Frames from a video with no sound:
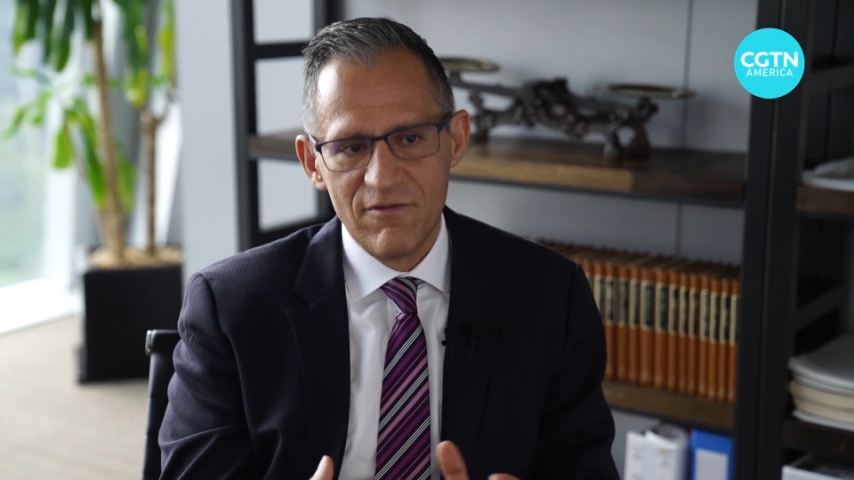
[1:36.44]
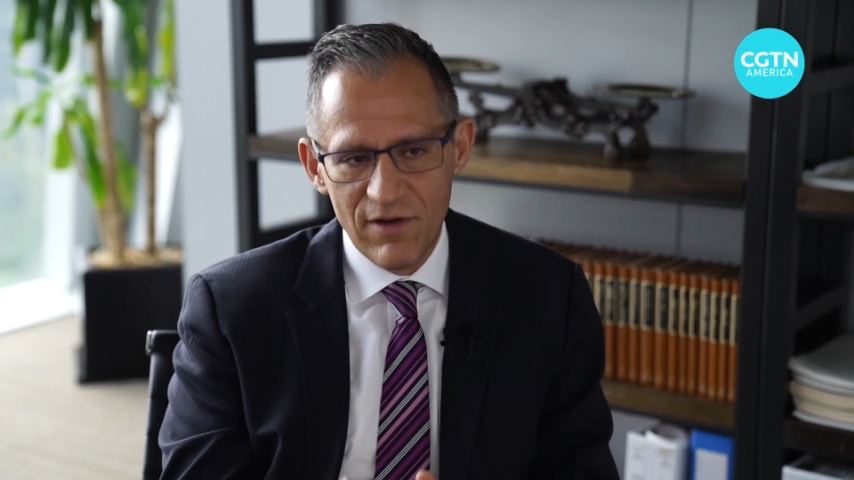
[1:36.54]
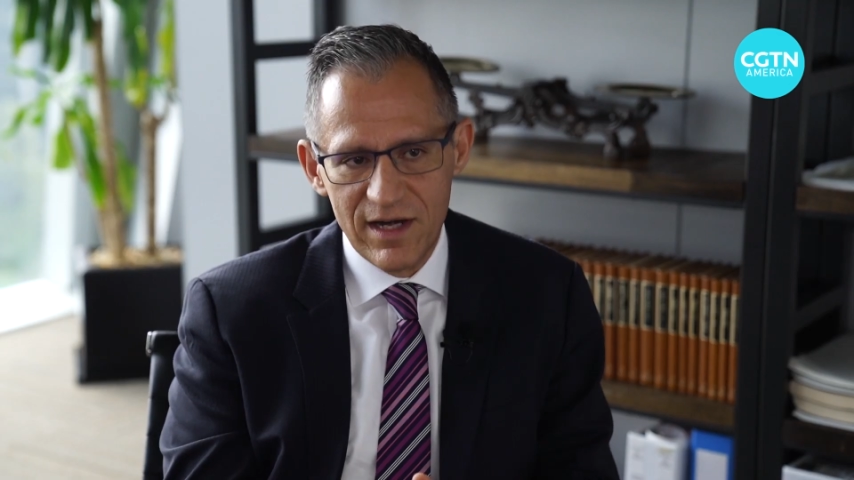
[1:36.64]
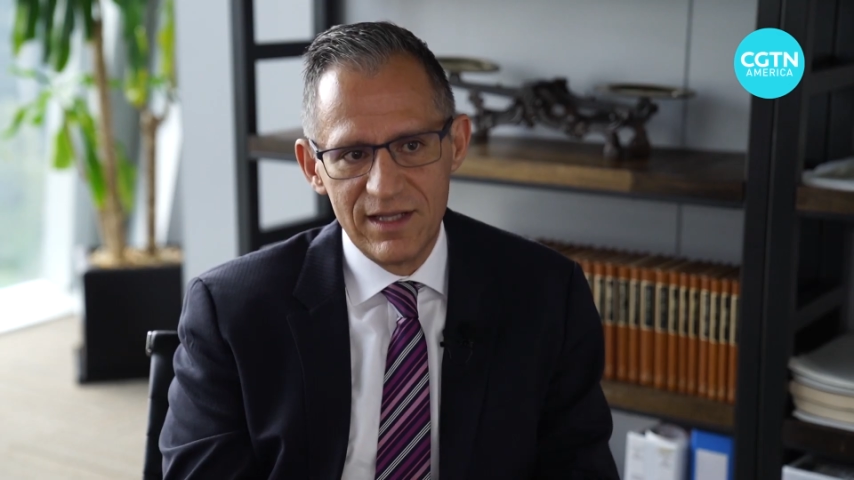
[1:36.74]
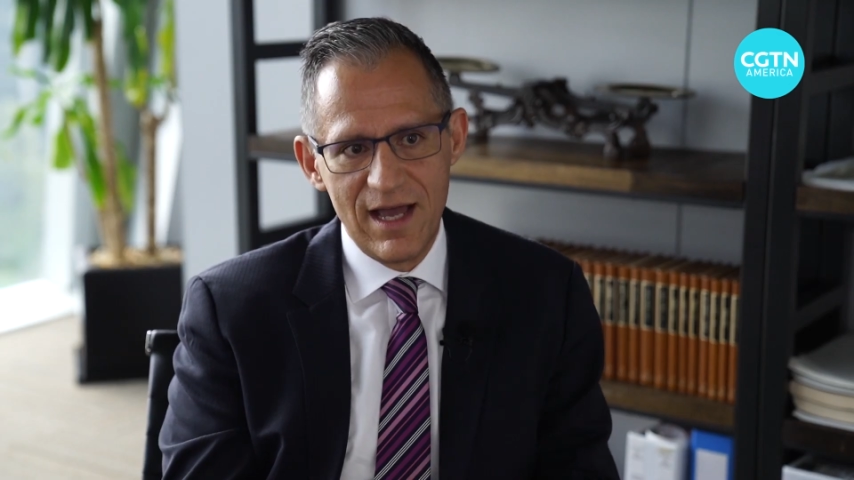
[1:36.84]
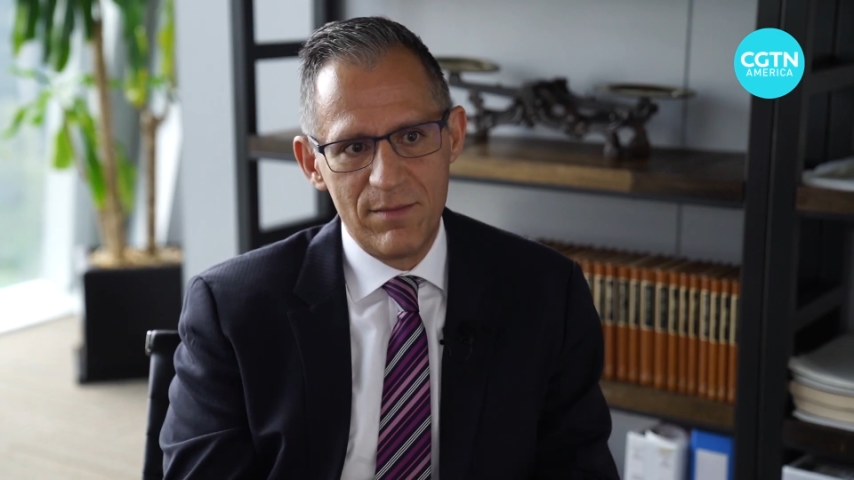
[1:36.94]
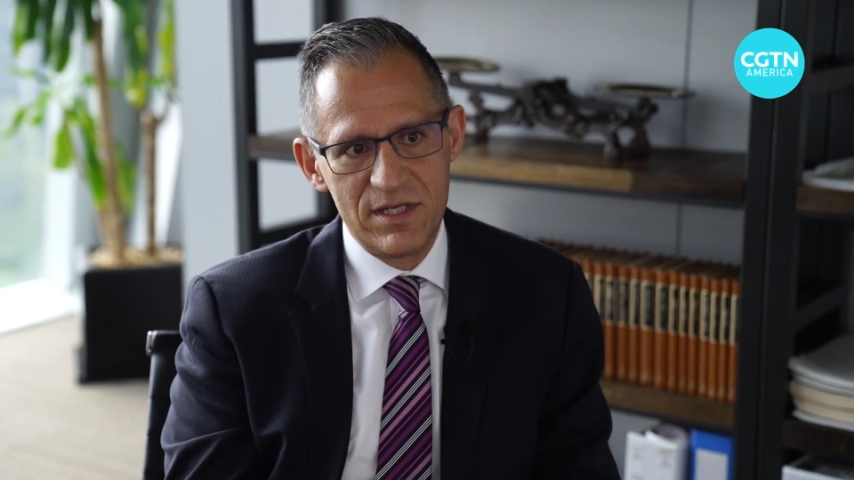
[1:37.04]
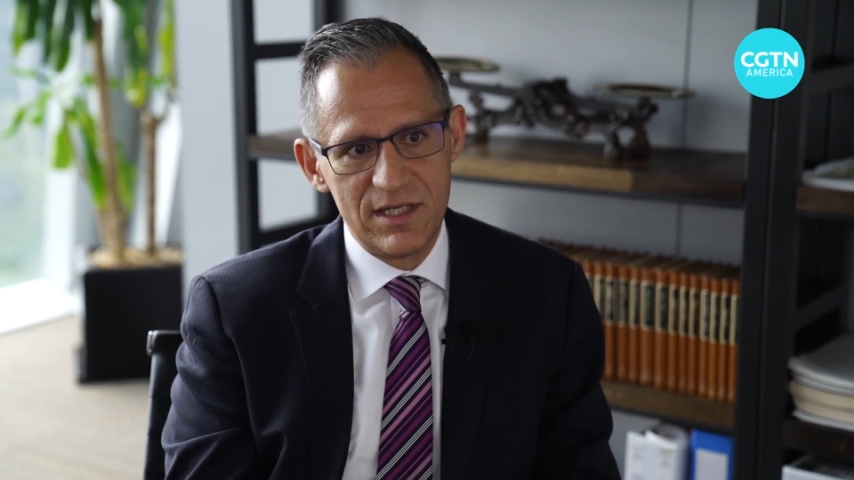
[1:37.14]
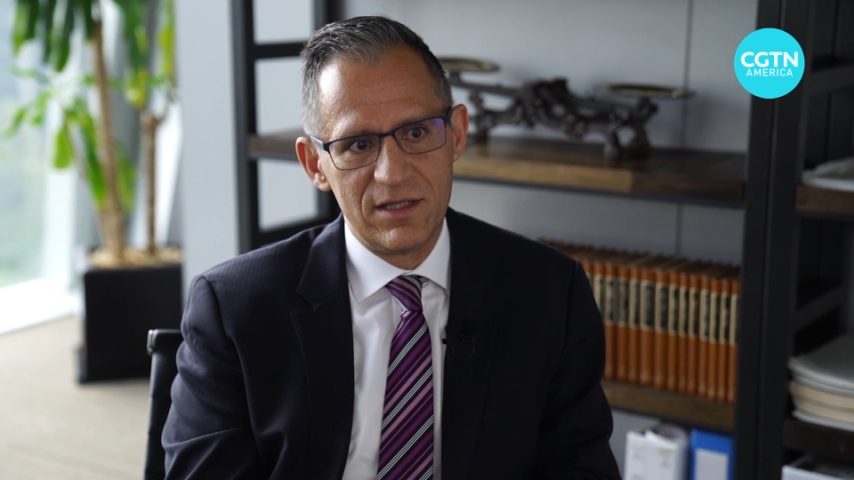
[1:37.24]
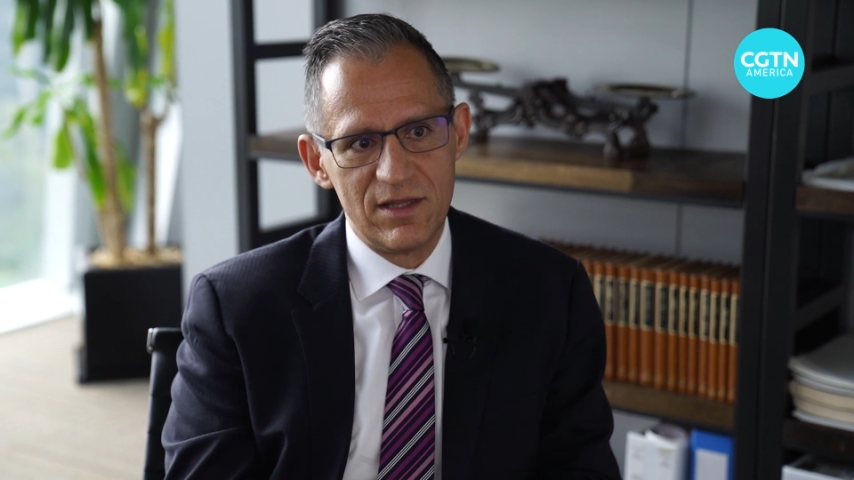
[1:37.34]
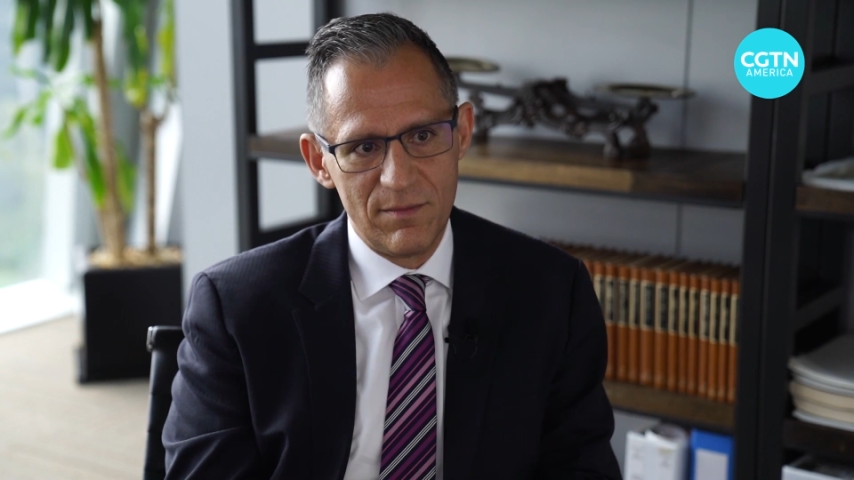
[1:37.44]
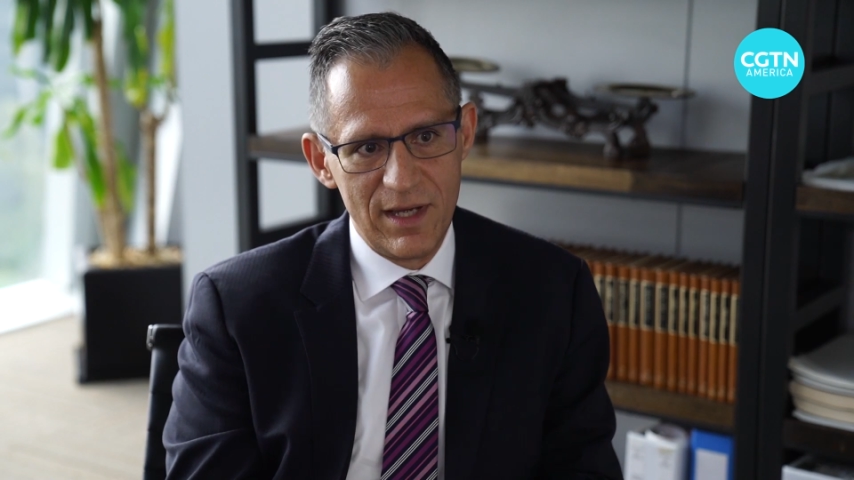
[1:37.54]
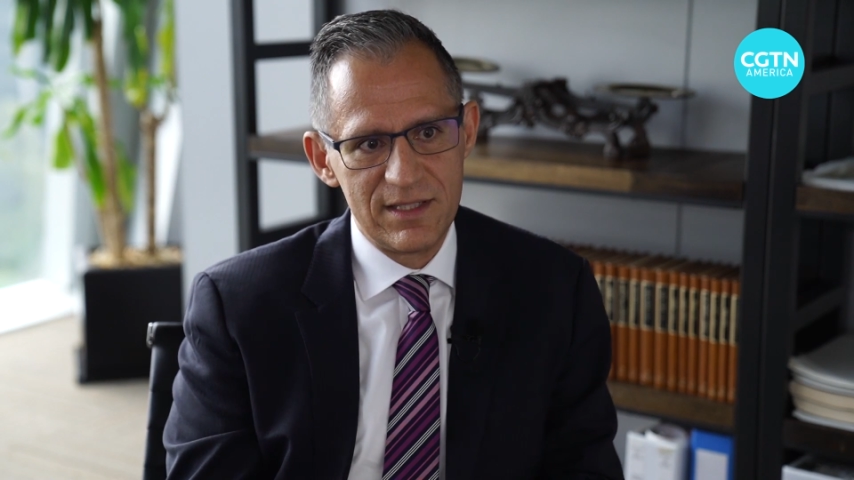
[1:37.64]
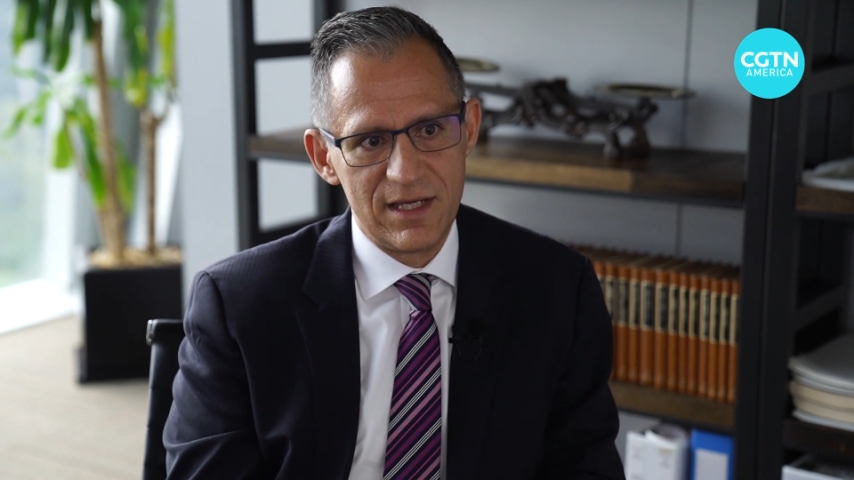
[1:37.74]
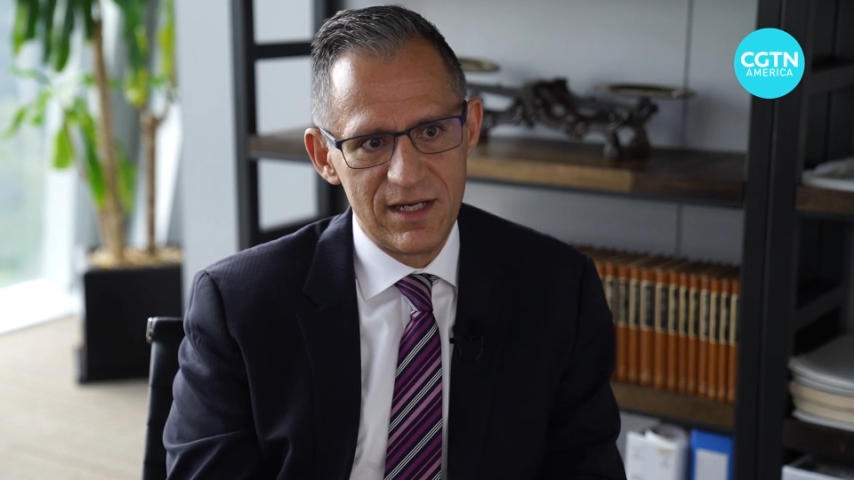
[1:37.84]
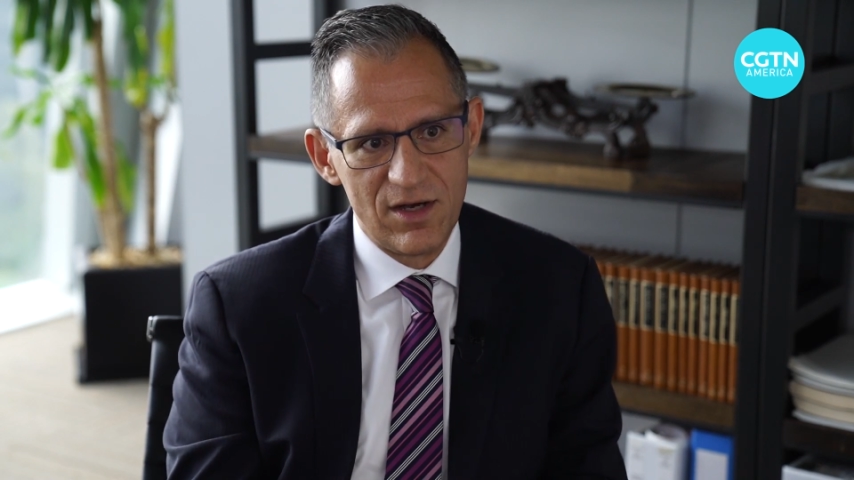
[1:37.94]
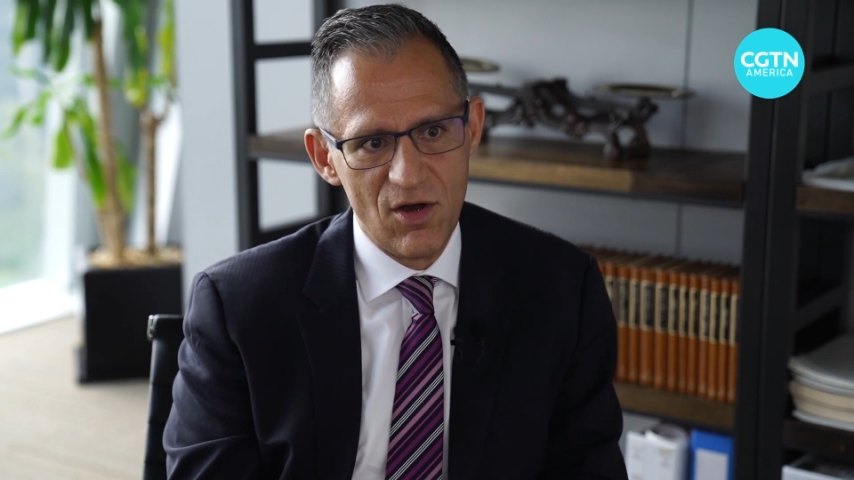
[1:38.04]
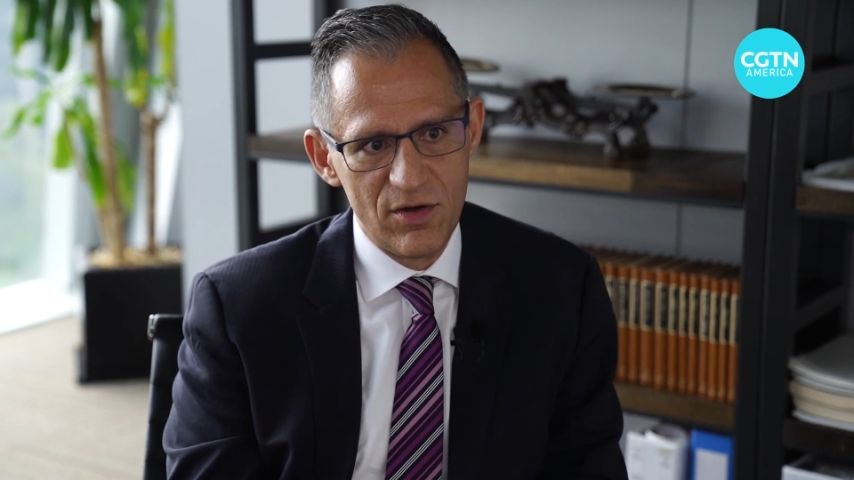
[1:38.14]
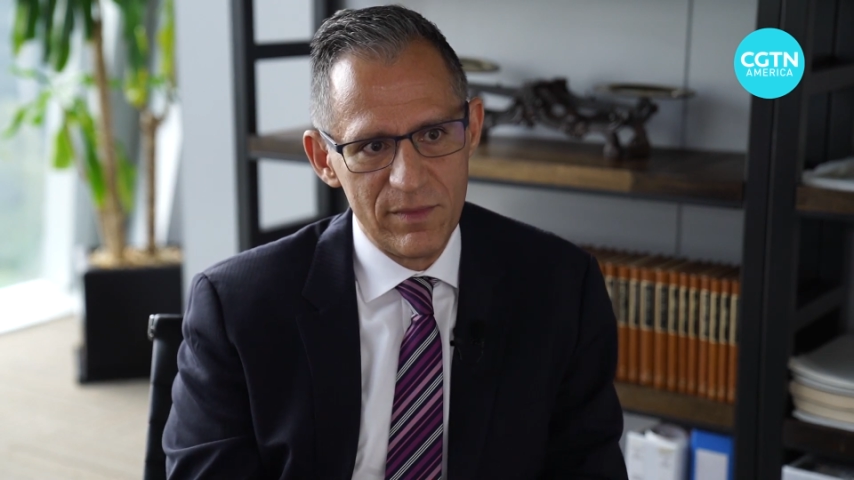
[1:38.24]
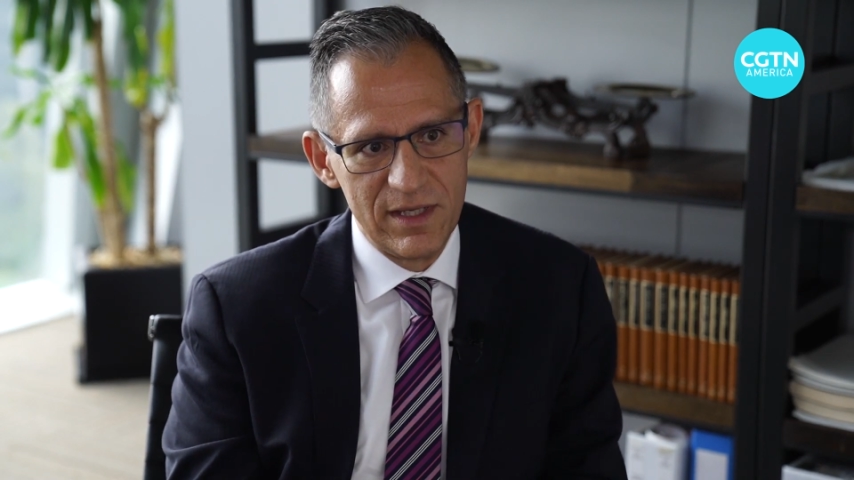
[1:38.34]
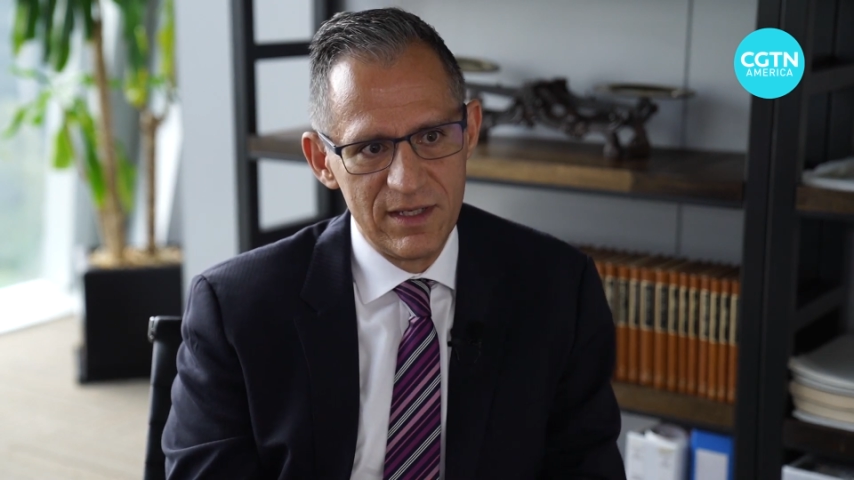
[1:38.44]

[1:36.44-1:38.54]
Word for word: very damaging to the Mexican economy.